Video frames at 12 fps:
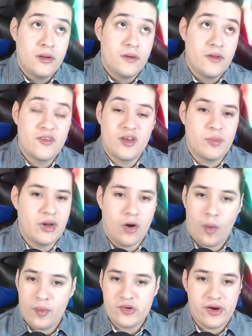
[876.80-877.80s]
this is going to be an
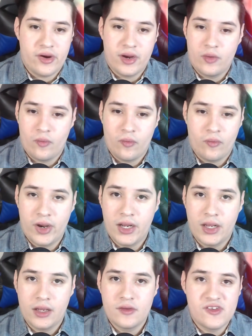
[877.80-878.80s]
arbitrary
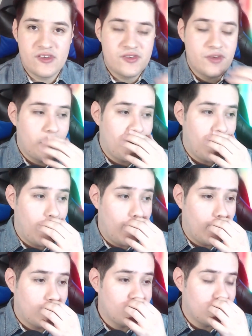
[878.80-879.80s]
rating system
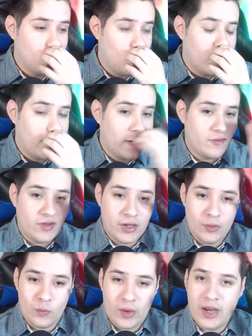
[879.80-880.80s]
because I do want to kind of like
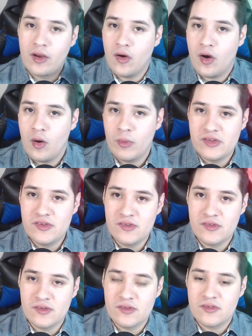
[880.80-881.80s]
rank all my
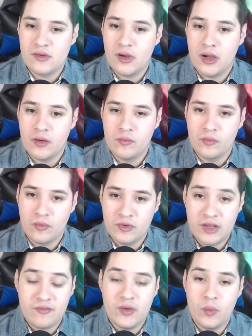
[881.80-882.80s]
seasons.
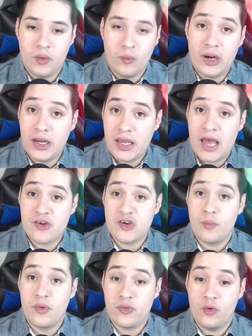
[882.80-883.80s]
Definitely when I catch
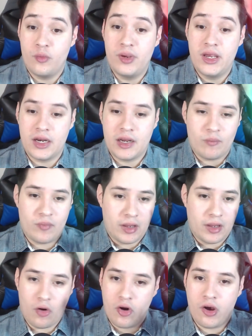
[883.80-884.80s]
up with RWBY and I'm
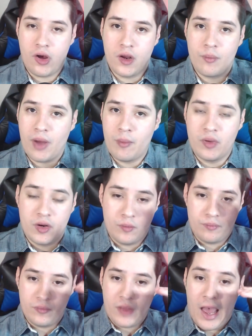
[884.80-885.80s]
like all caught up, I'm going
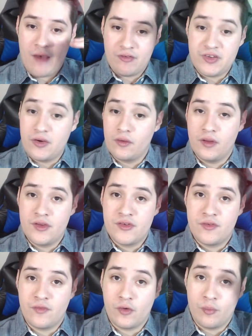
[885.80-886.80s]
to have a tier list
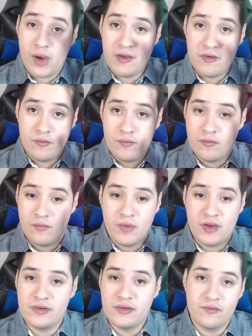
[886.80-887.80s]
for my
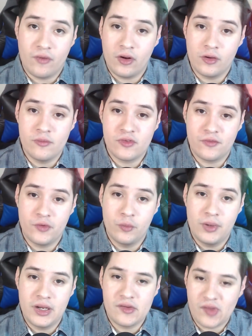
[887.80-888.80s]
favorite volumes of RWBY
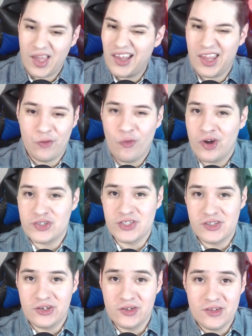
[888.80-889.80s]
because I like watching
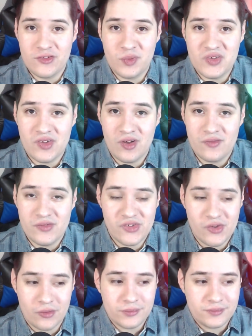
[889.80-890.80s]
tier lists myself. So,